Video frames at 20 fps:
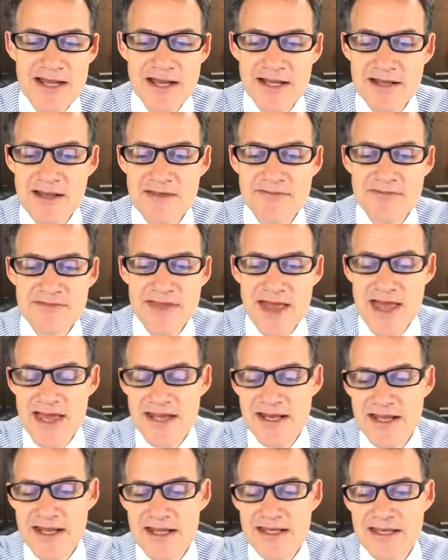I love
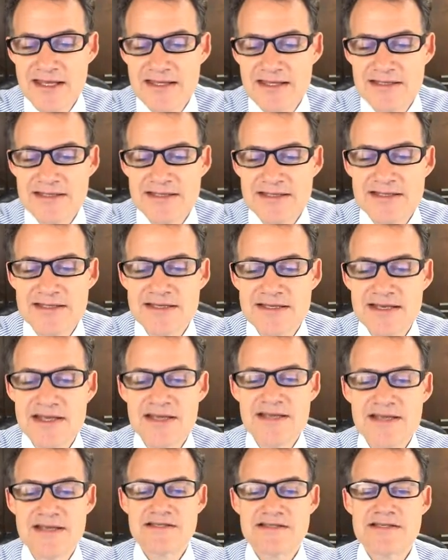that. I get to
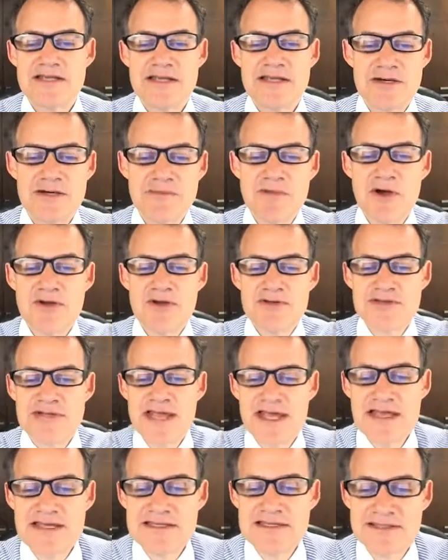see her most
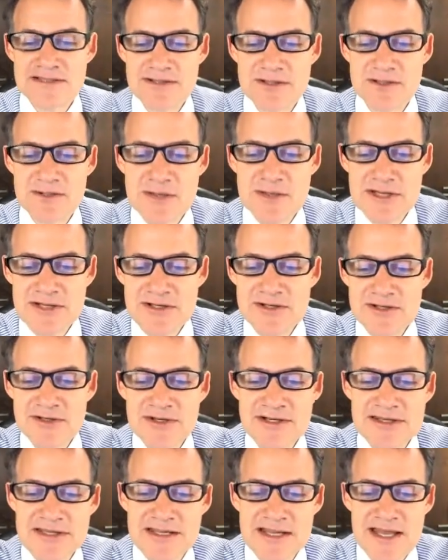days a little bit
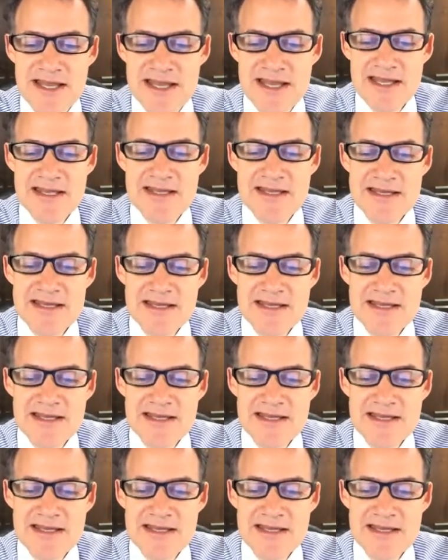during the day.